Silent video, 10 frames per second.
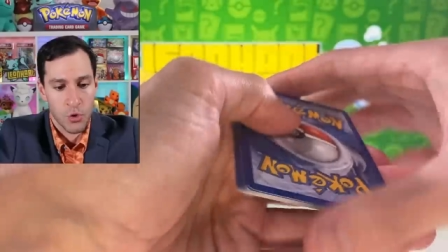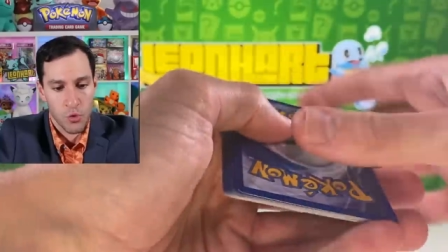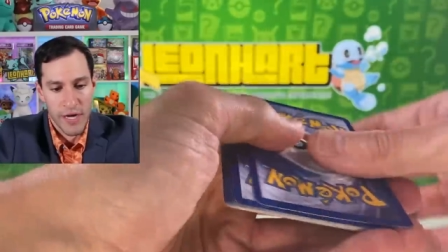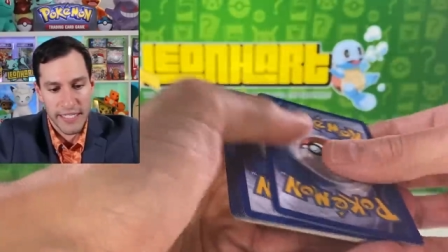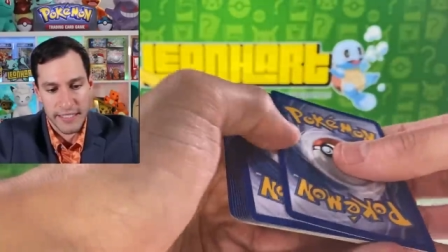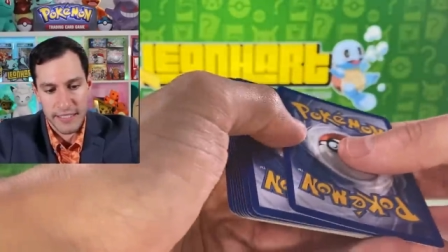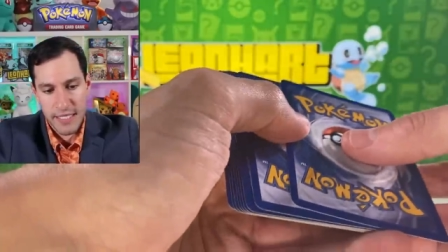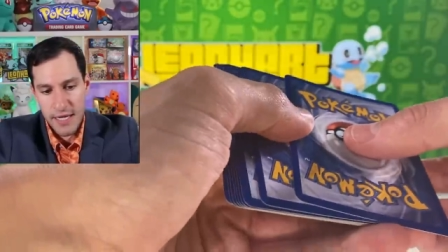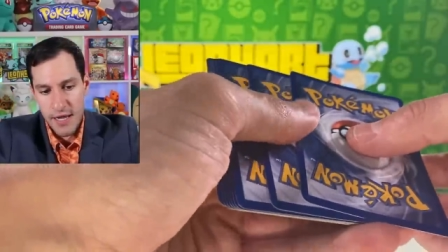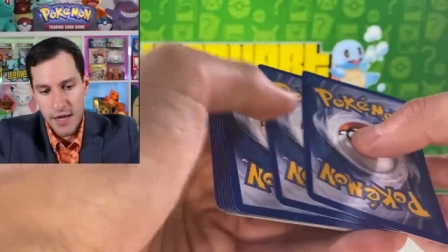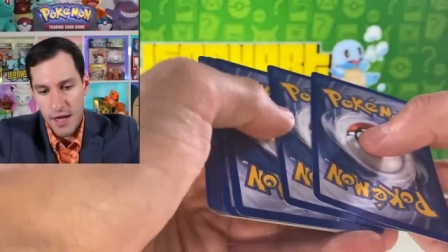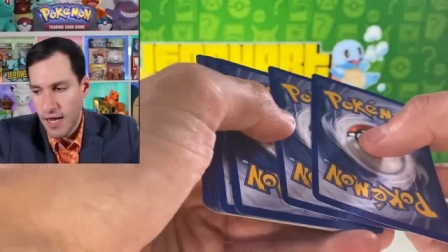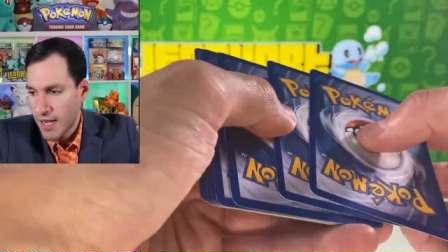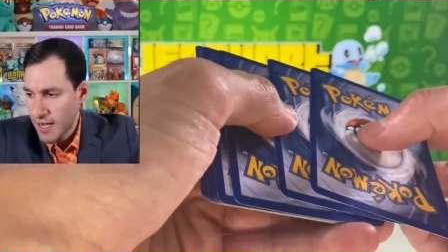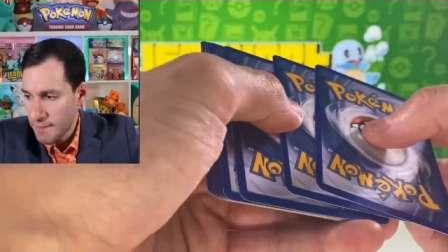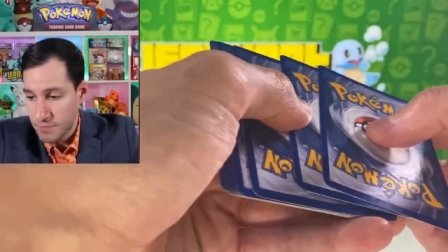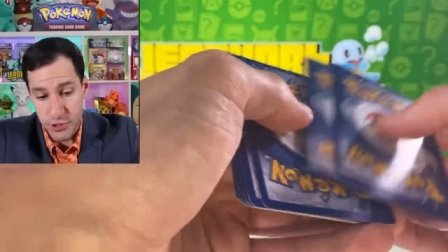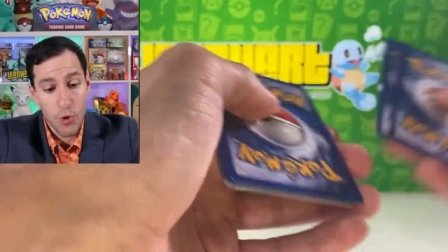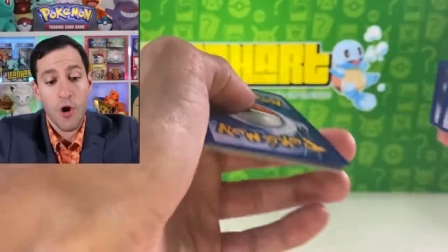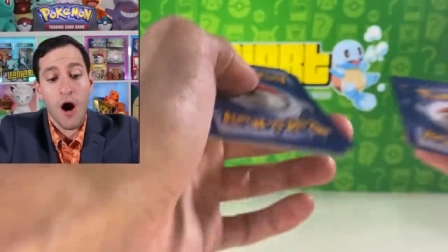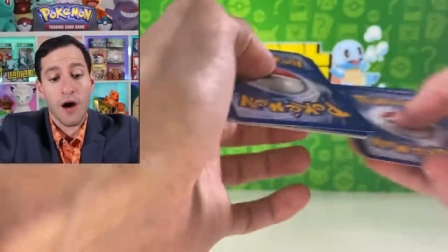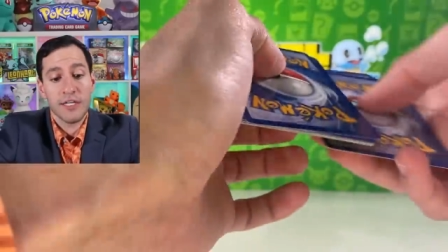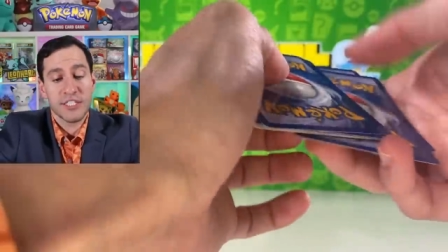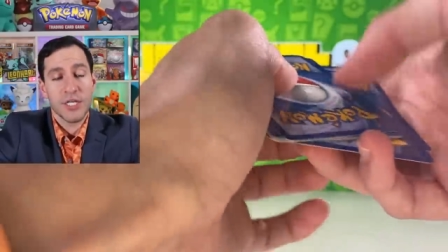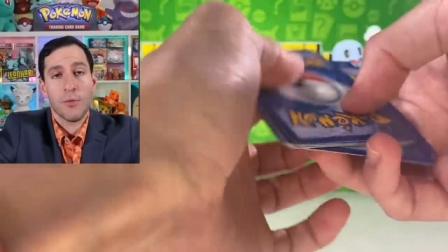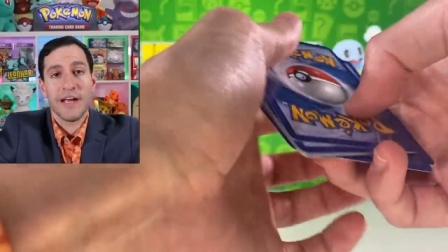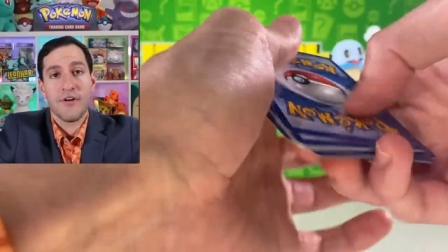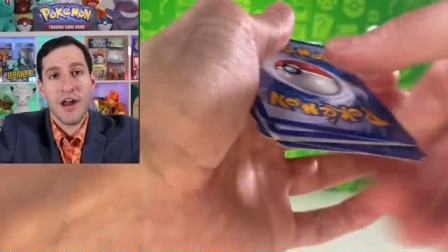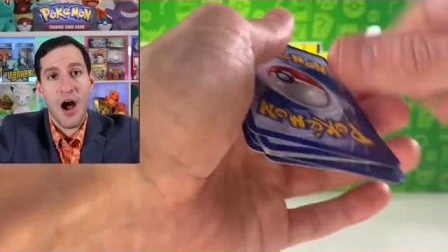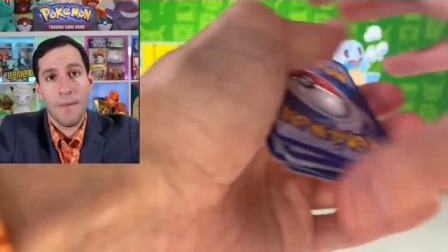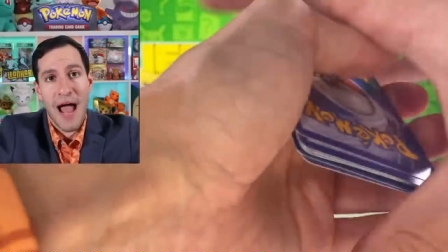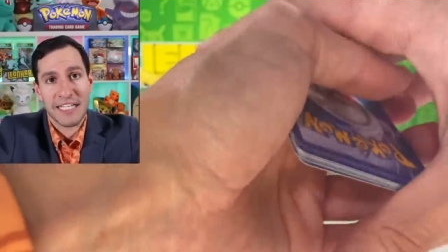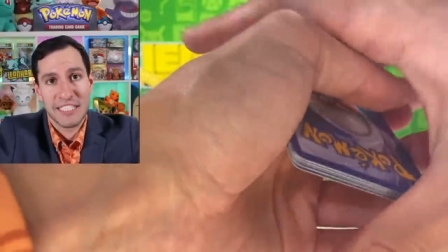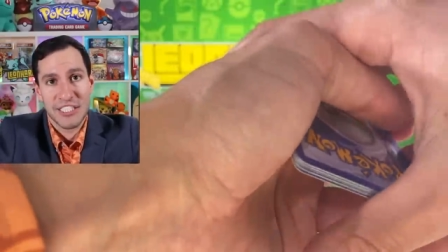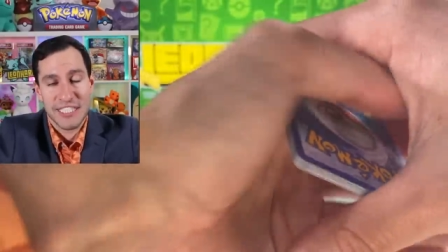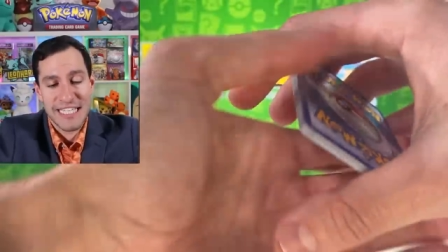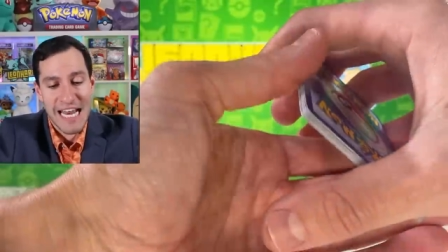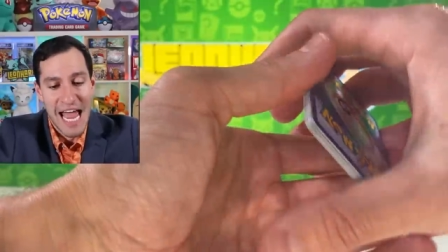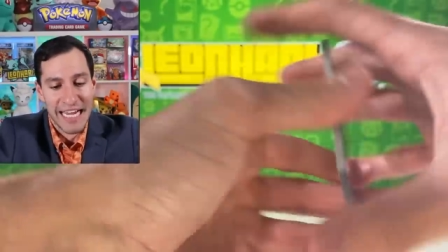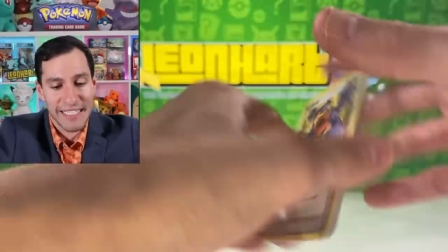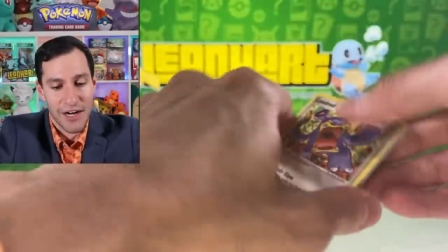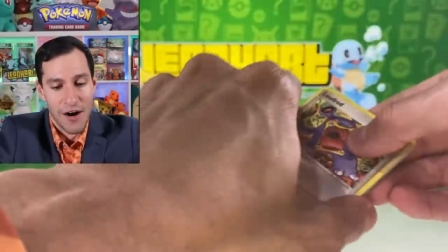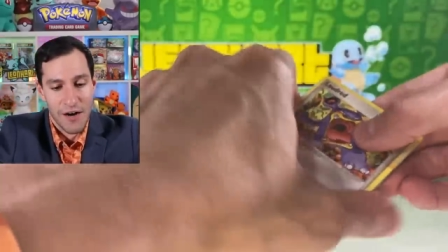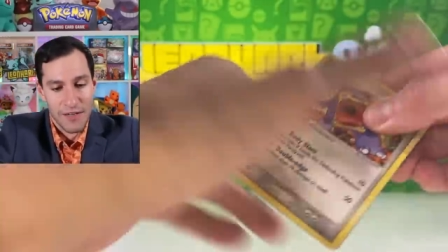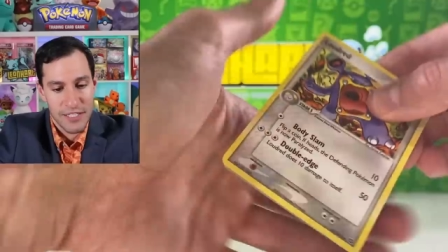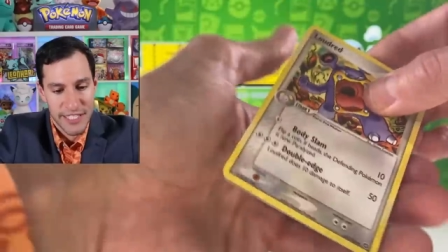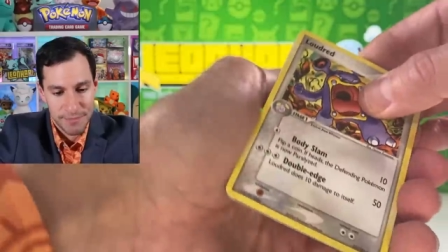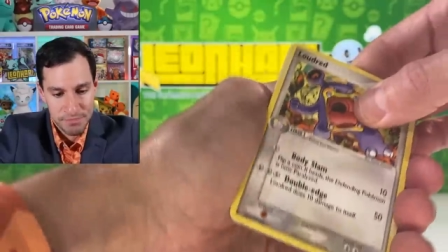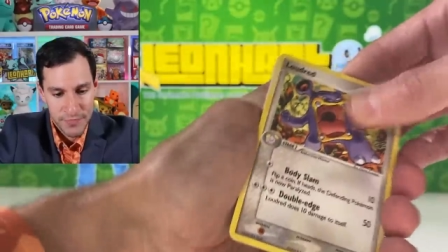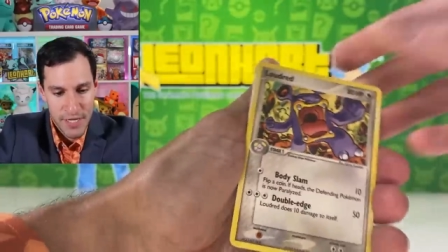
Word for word: graded. Uh, two cards, so we are now back to just nine cards.